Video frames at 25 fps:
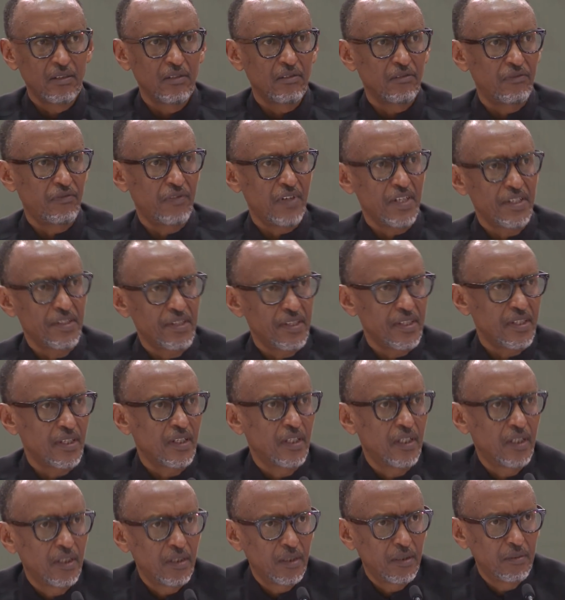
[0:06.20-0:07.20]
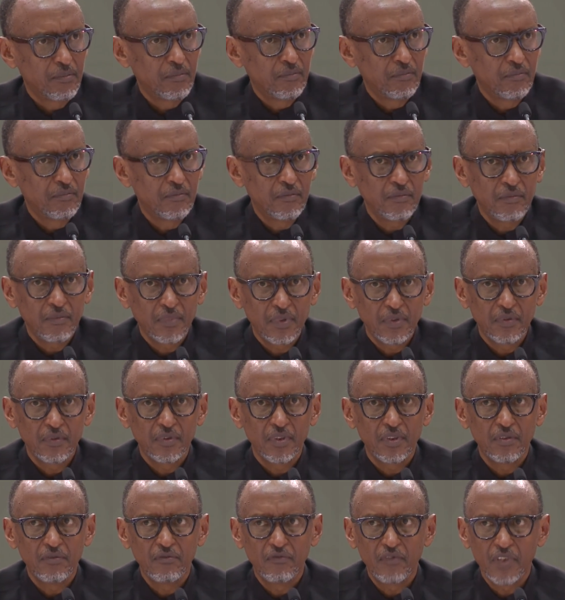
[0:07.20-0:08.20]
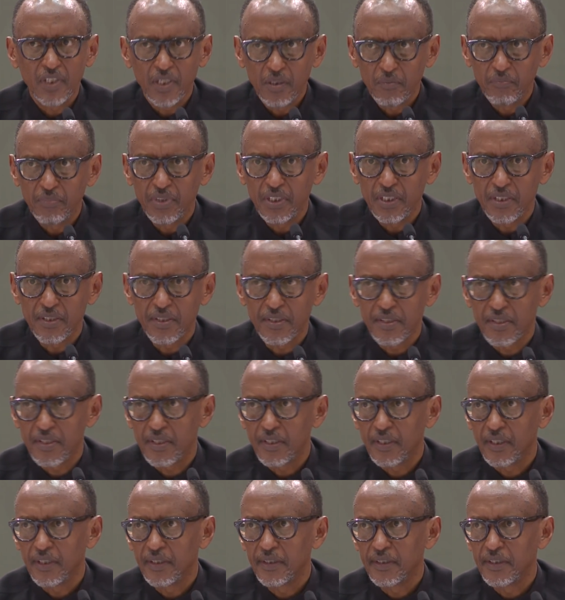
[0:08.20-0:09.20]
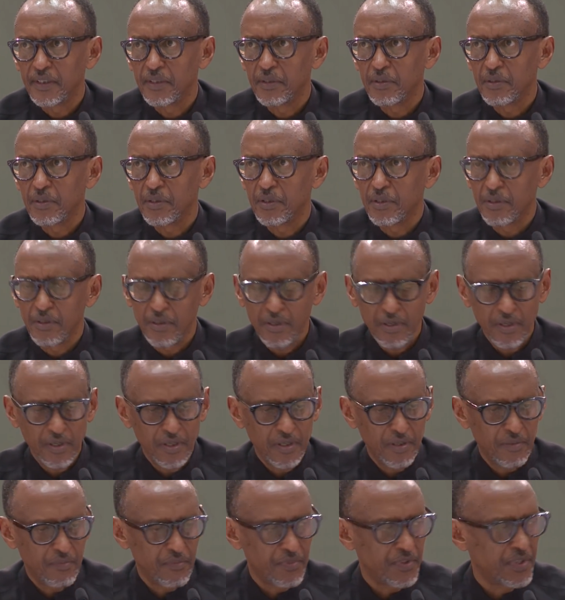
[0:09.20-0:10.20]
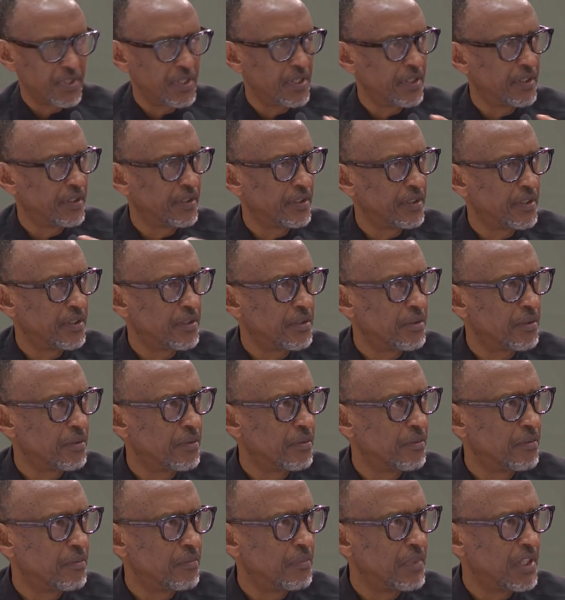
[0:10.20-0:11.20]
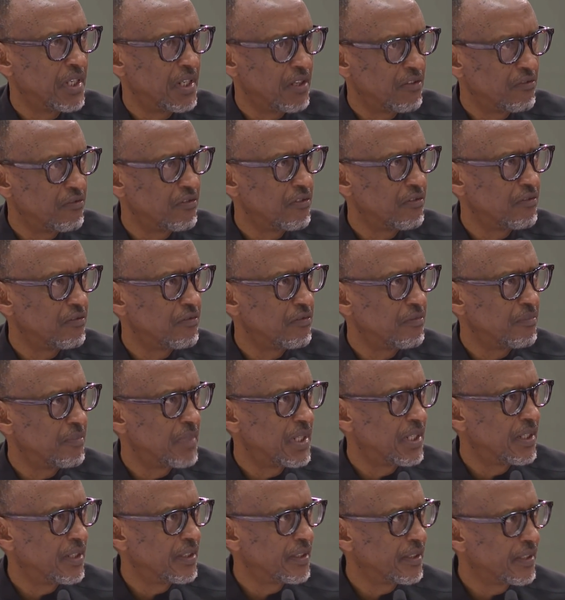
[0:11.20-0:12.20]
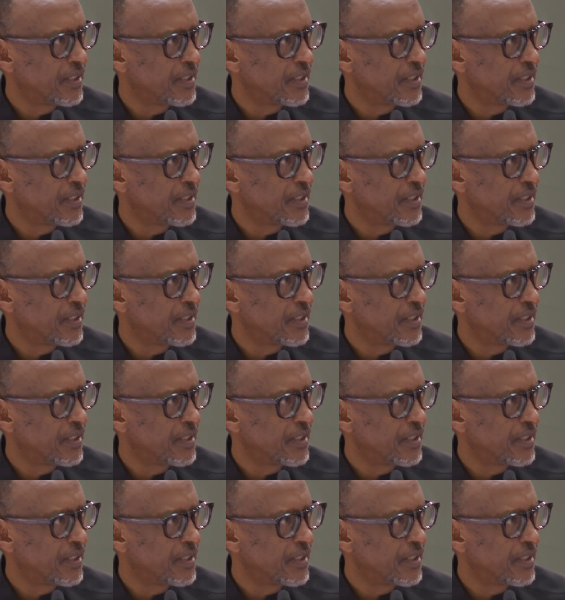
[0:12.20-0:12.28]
First, very pleased, and I know I'm saying it on behalf of my